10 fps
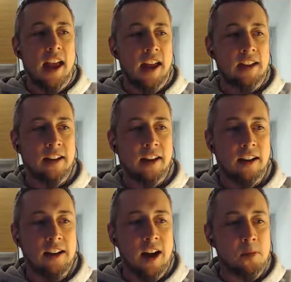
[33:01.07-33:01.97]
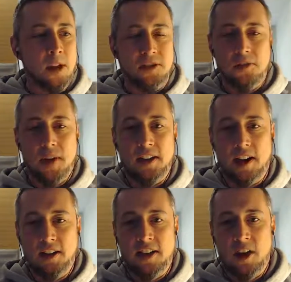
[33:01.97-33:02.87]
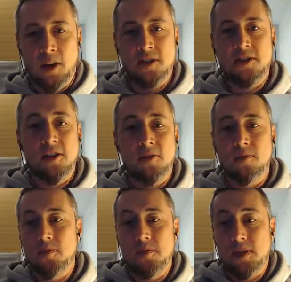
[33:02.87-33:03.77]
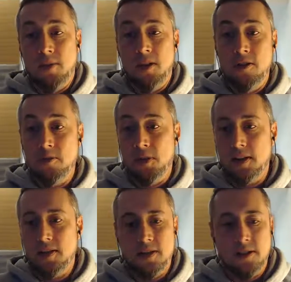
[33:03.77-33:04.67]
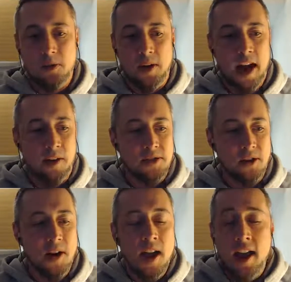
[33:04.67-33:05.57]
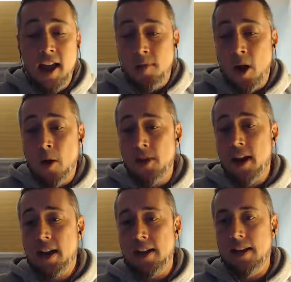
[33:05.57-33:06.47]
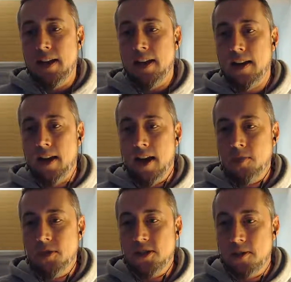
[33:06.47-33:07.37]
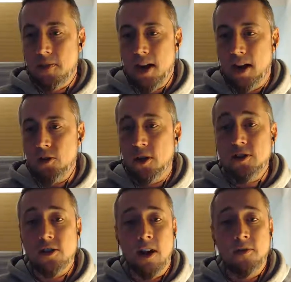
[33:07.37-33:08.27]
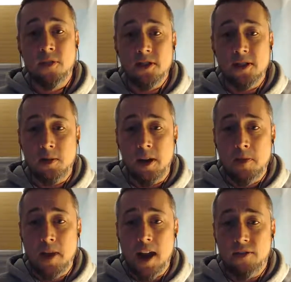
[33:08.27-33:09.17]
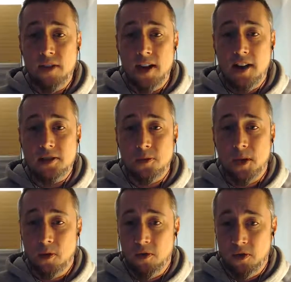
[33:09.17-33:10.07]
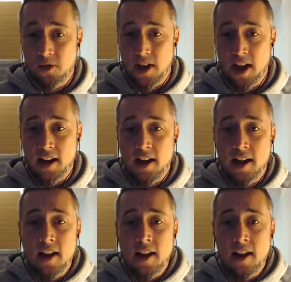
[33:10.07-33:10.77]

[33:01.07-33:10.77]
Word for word: And uh, God bless him. I, I can't wait to see some of the new places that we have. So I'm hoping that I can get um, some uh, creature comforts to bring back for you guys so we can review that.